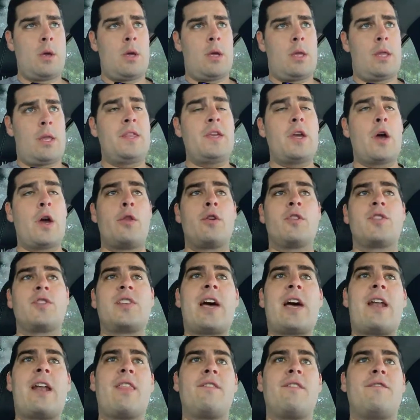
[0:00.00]
The other
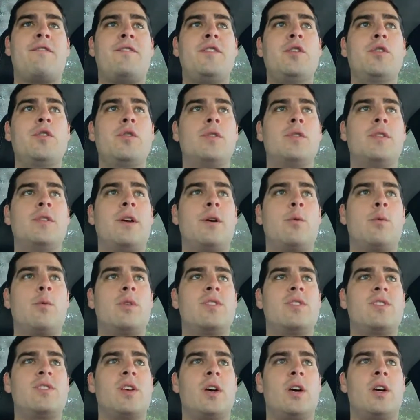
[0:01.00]
side of the field, there
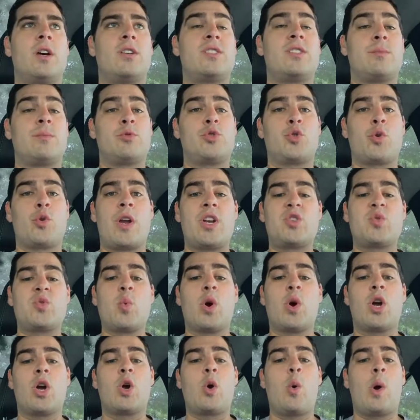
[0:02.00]
was some trench
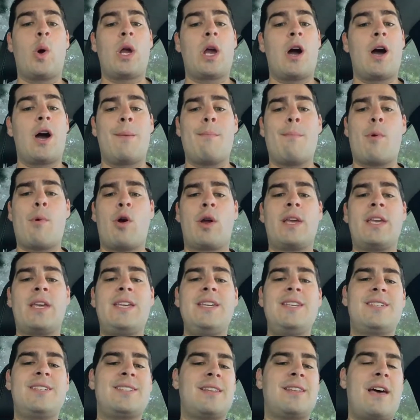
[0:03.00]
work going on, and
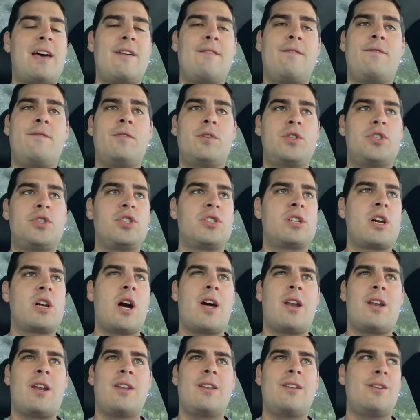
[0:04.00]
Marquise Lightfoot just
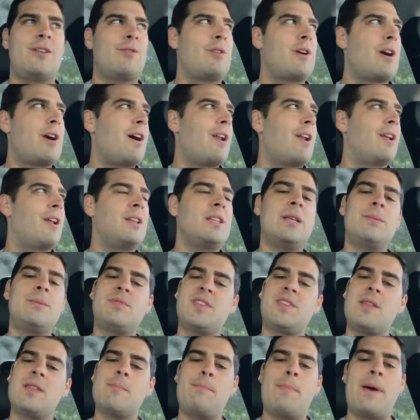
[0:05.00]
caught a
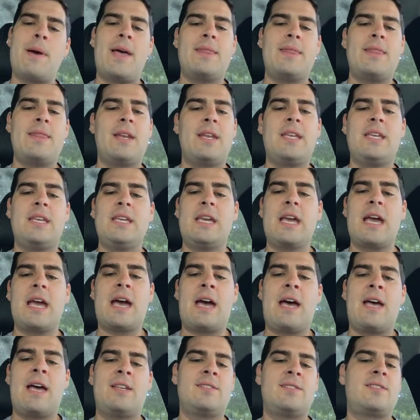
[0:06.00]
glimpse of the bend that he
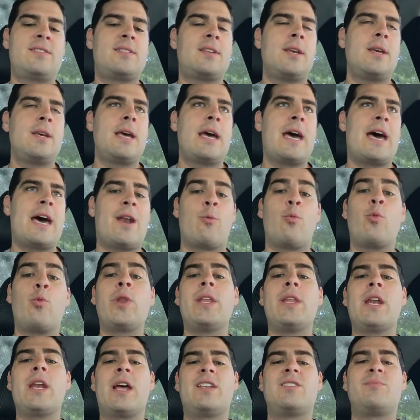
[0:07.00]
has. Had a
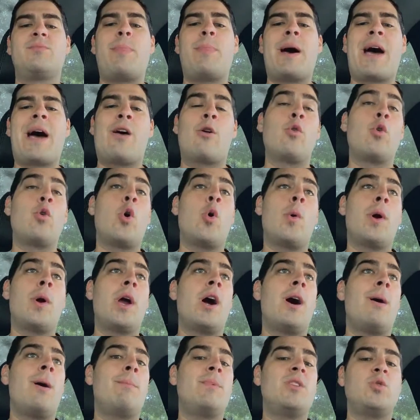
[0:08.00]
really nice battle going
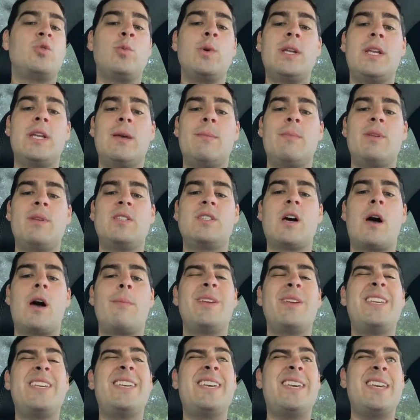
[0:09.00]
on between him and
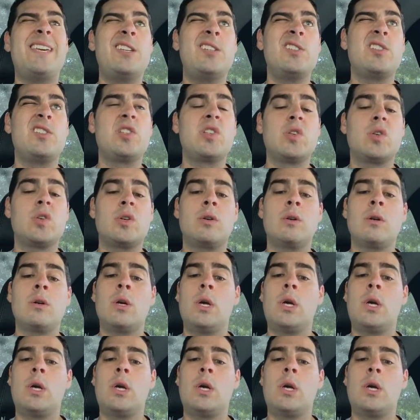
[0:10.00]
Tommy Kinsler.